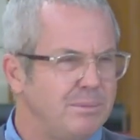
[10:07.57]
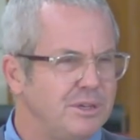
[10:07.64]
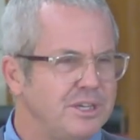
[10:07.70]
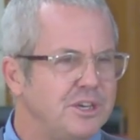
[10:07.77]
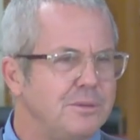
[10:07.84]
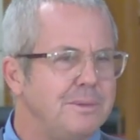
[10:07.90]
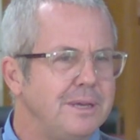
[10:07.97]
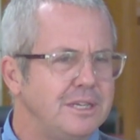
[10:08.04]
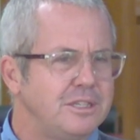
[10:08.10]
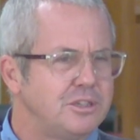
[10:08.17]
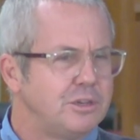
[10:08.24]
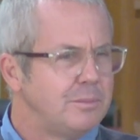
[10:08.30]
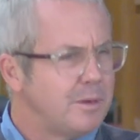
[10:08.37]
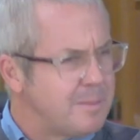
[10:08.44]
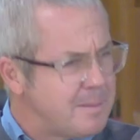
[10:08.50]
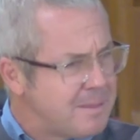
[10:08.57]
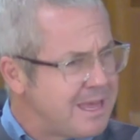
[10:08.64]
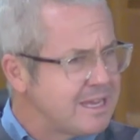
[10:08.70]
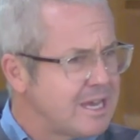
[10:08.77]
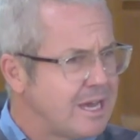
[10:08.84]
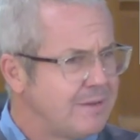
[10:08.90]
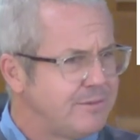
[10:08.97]
been committed to Him. Remember
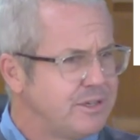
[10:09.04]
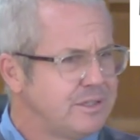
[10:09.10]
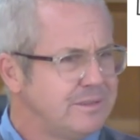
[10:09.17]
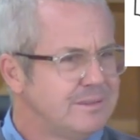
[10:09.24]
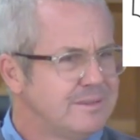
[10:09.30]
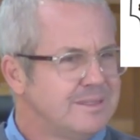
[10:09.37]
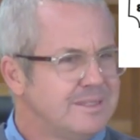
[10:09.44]
that covenant?